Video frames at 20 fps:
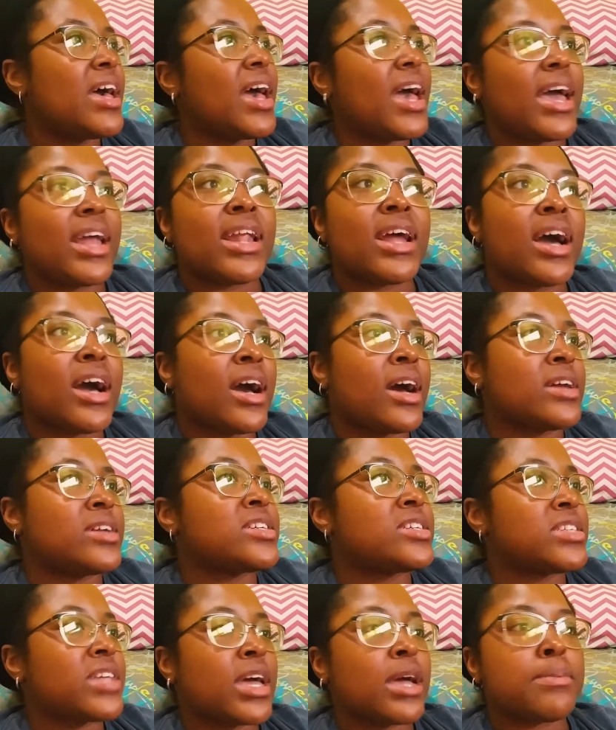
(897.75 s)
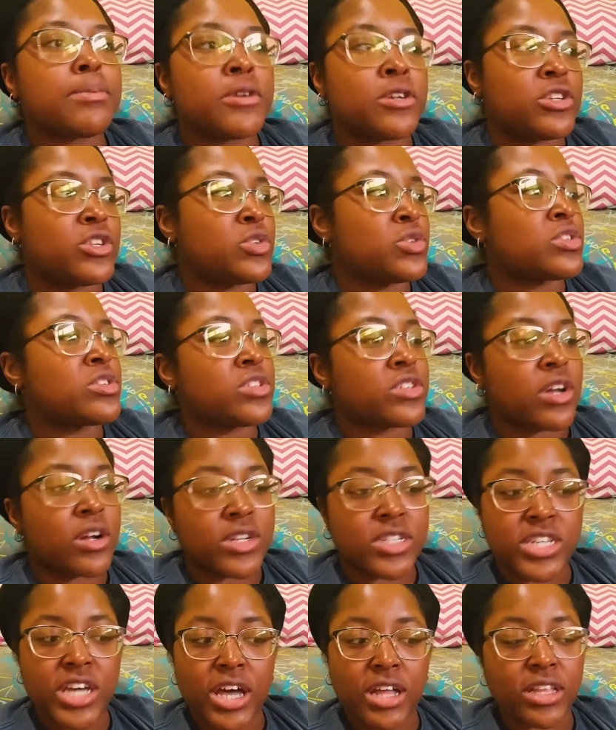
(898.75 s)
And I understand producers are
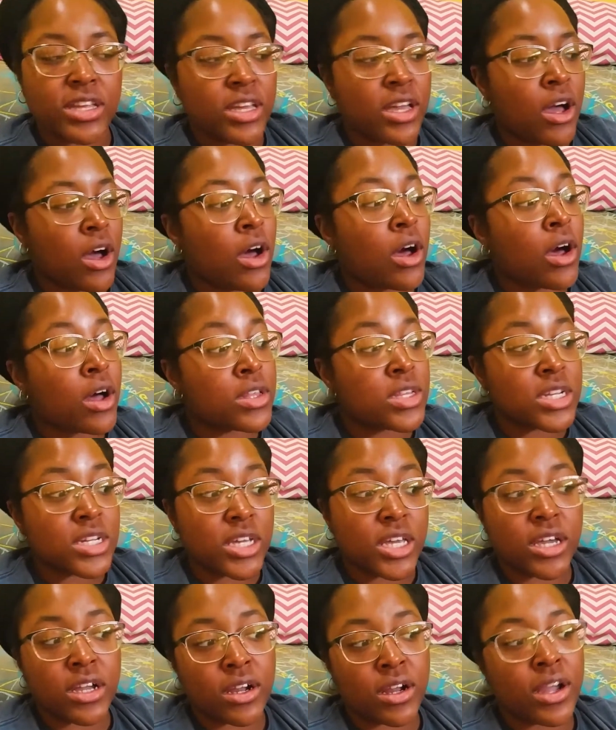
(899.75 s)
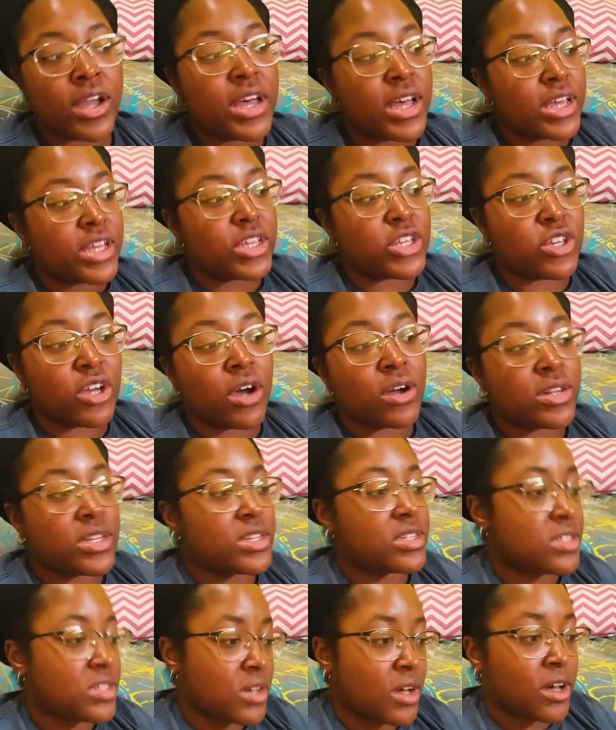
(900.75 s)
telling y'all, look here, y'all
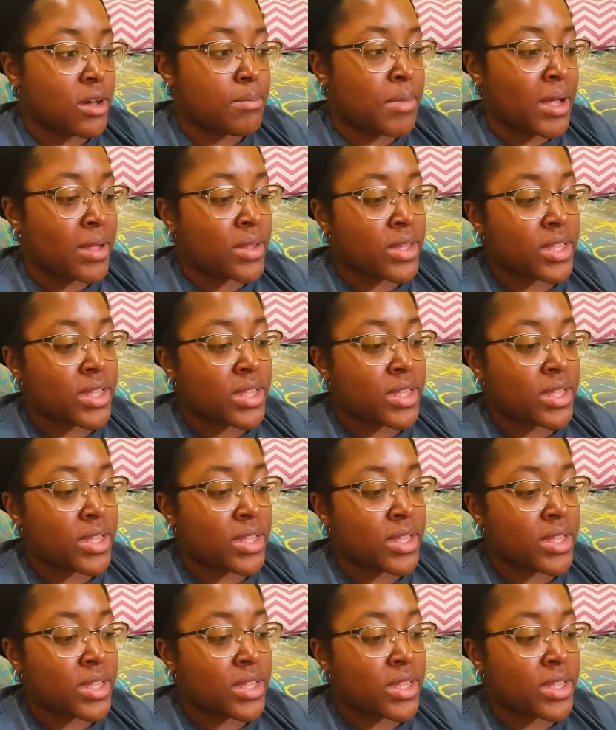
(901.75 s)
need to talk about